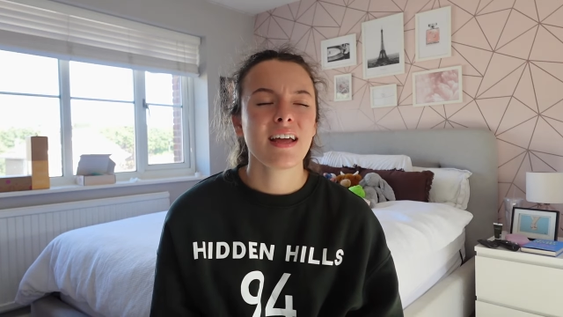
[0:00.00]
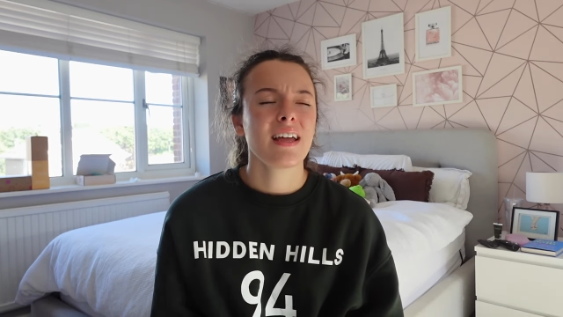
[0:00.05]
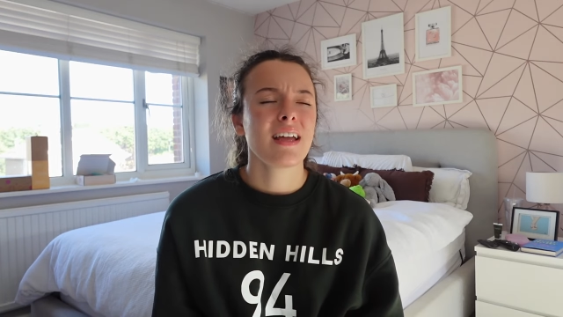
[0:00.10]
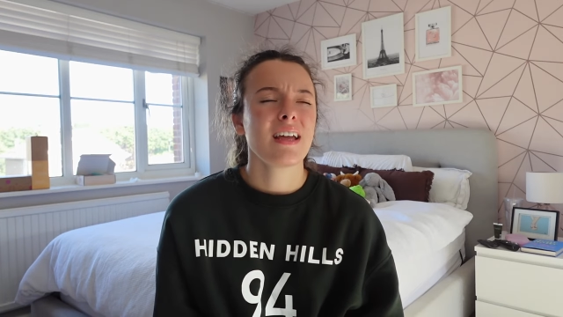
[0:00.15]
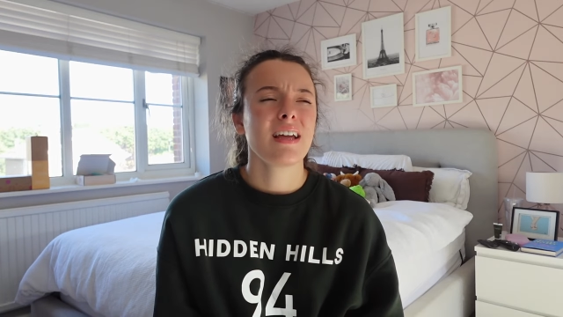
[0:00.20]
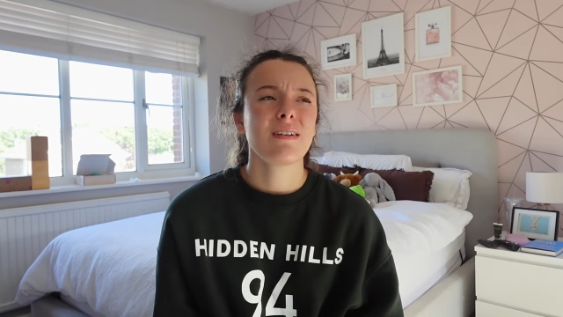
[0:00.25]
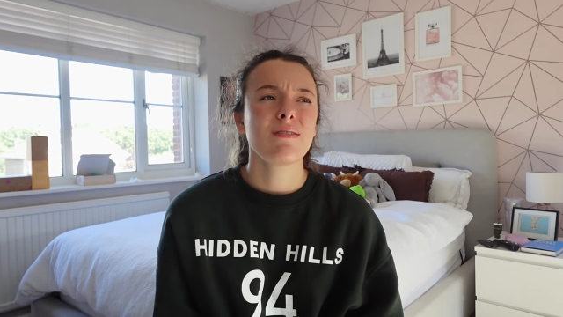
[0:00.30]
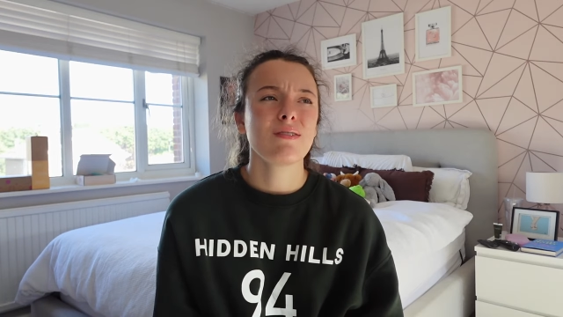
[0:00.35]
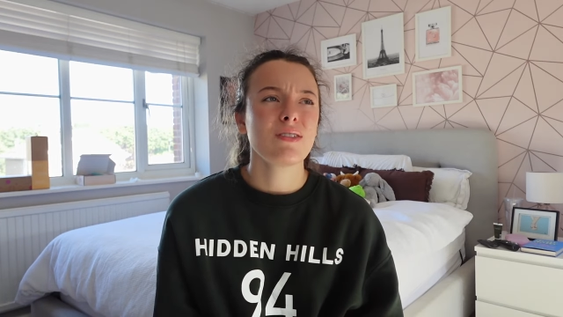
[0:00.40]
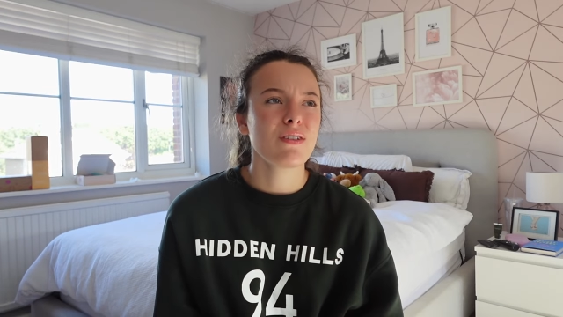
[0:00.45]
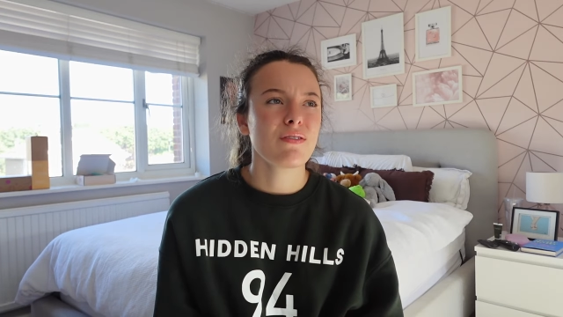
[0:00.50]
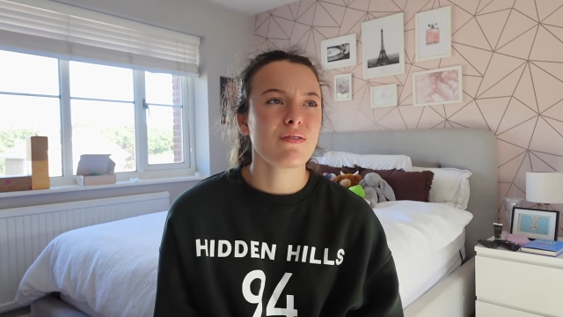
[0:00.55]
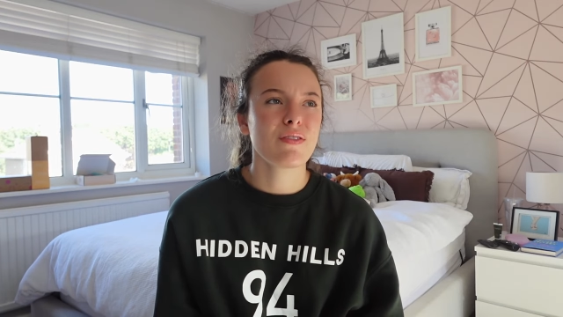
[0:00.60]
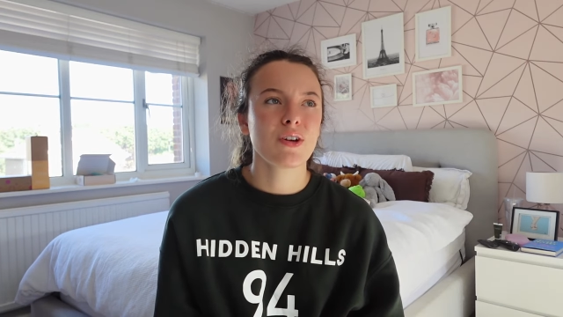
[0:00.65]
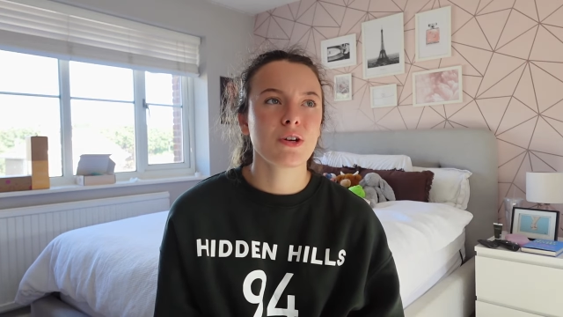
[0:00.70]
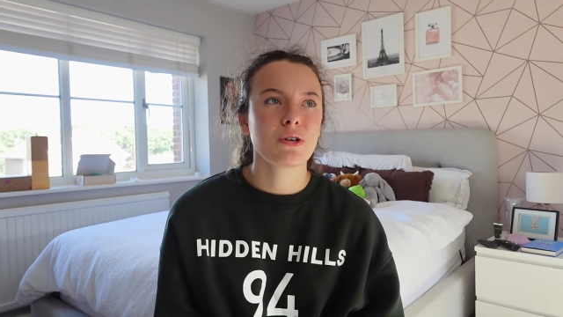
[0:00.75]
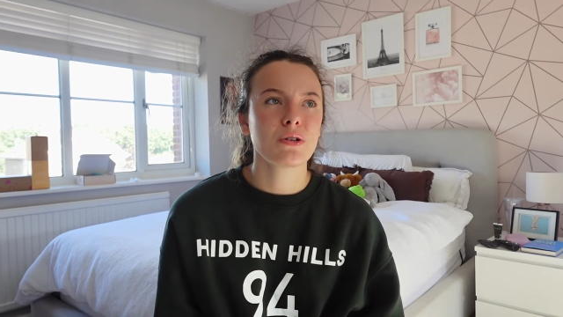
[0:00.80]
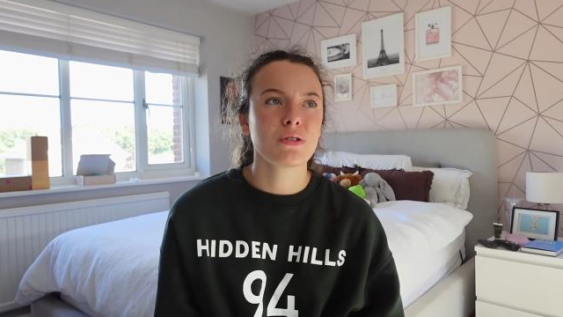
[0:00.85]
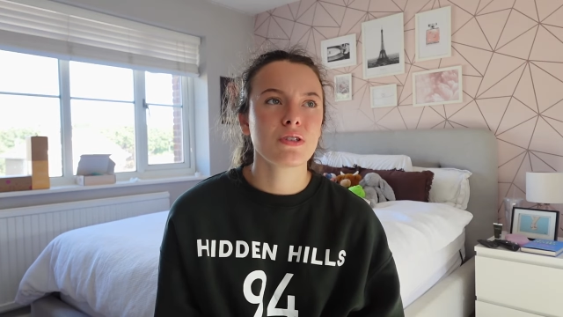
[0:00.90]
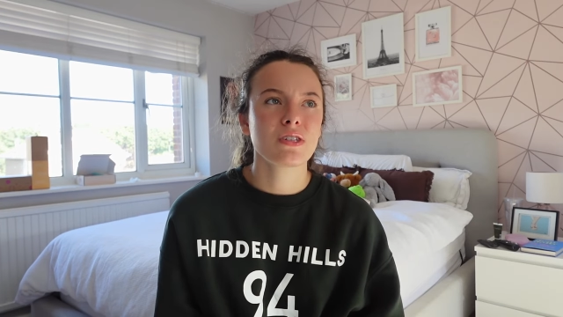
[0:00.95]
even the
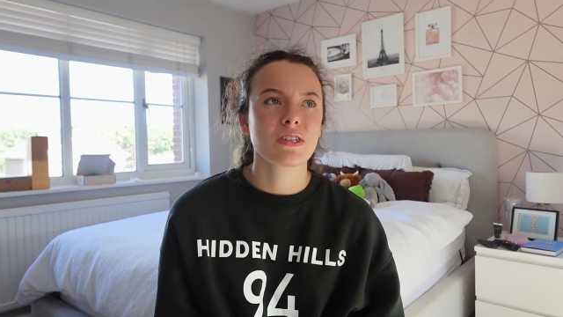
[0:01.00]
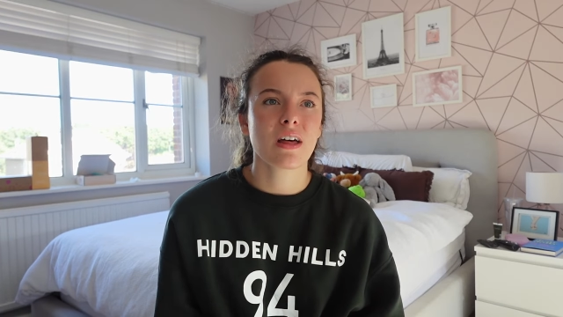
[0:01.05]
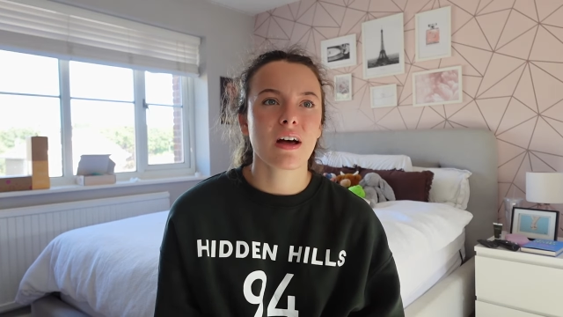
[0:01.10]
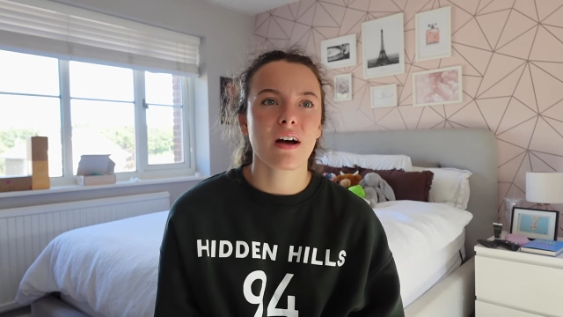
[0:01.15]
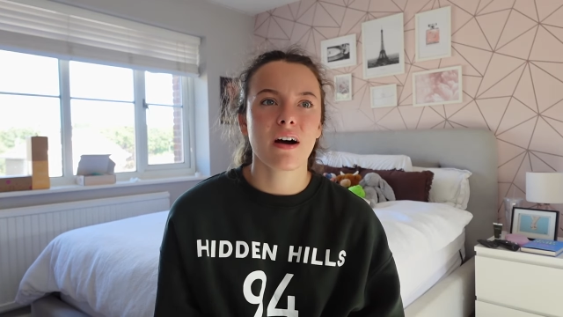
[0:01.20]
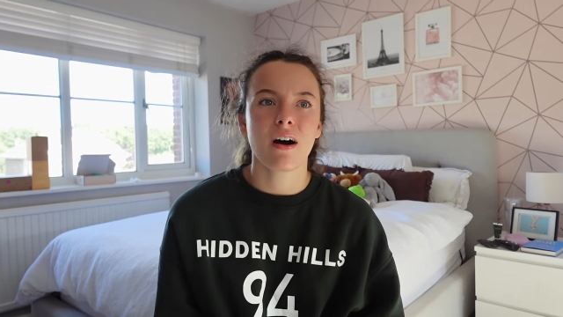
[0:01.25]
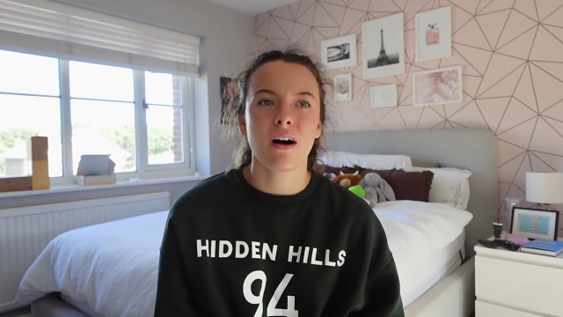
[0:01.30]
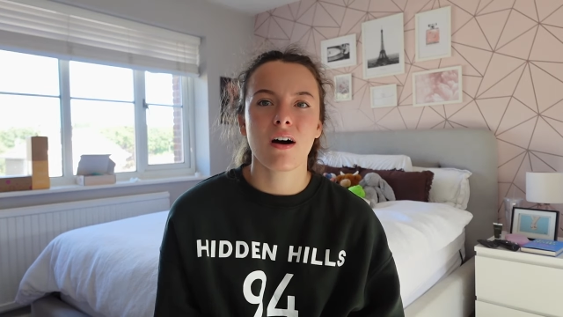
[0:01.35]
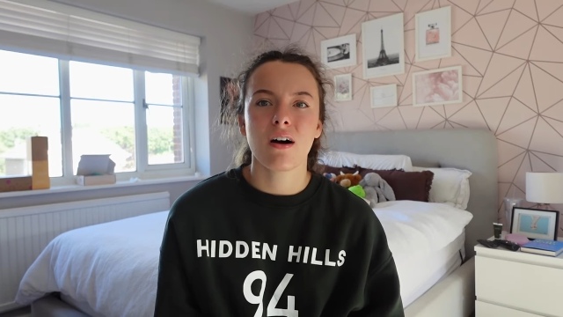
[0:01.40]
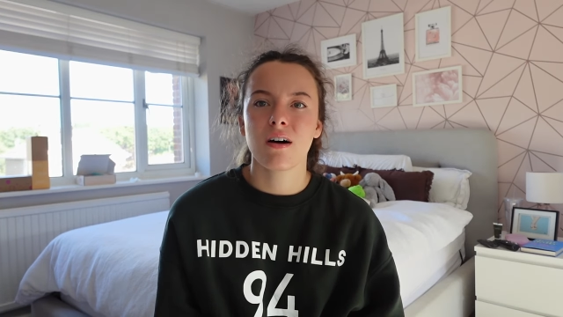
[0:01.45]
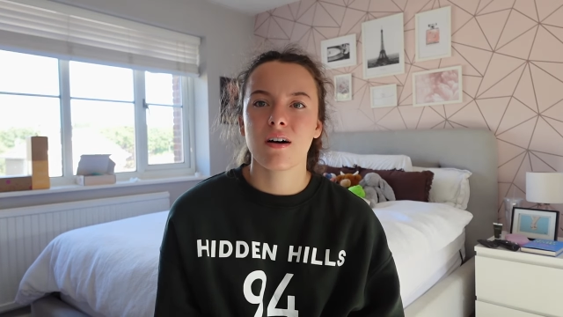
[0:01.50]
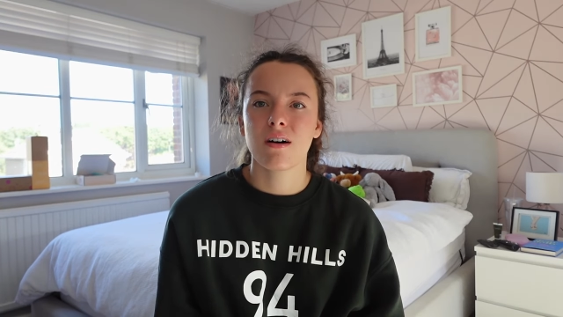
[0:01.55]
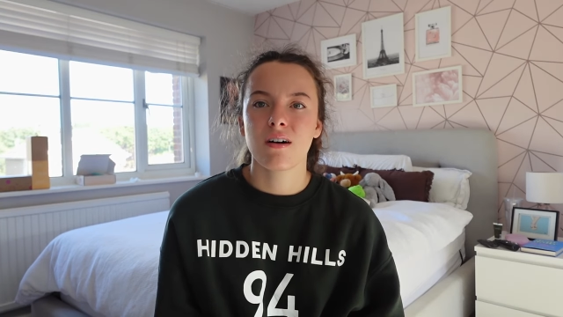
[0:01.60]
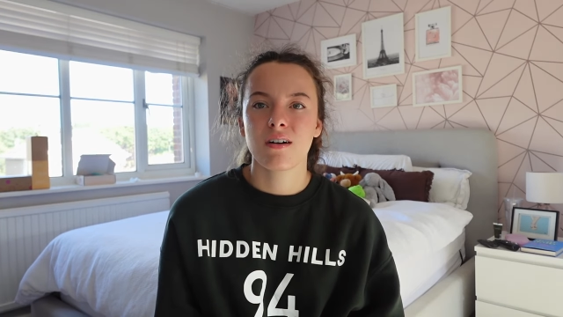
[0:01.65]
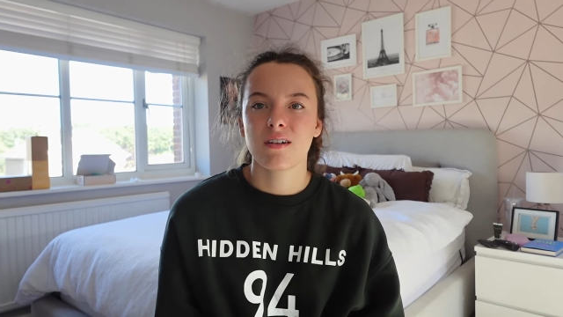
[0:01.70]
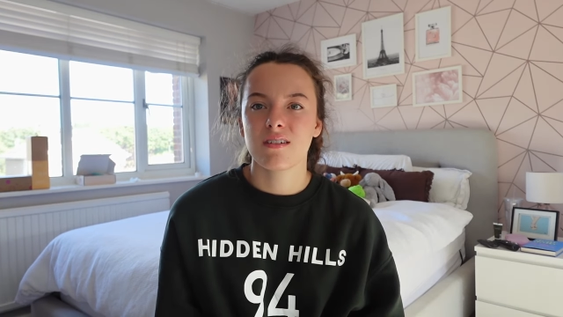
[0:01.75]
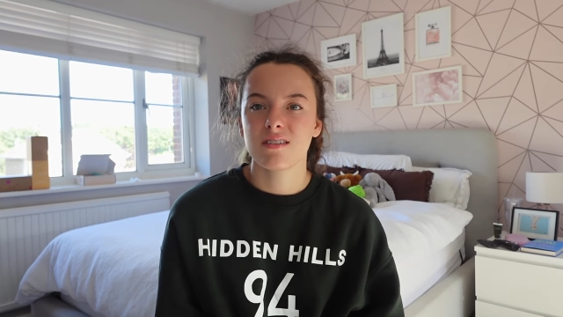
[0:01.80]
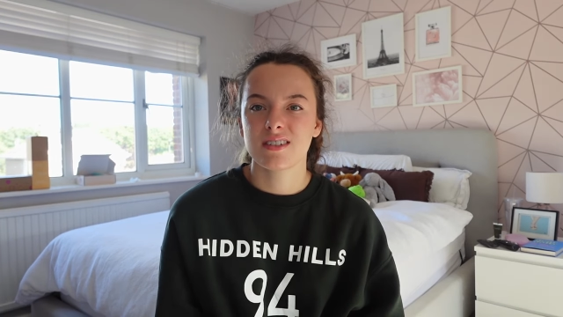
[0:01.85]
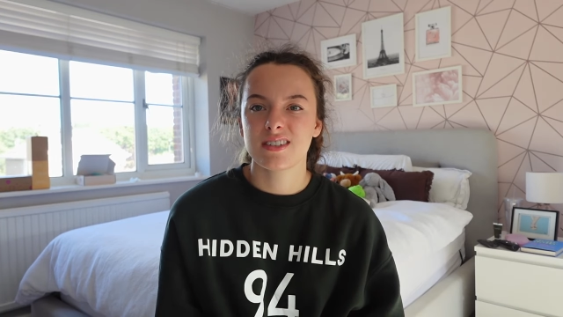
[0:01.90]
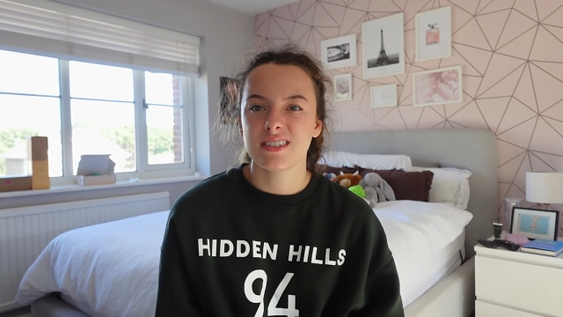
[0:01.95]
foods that are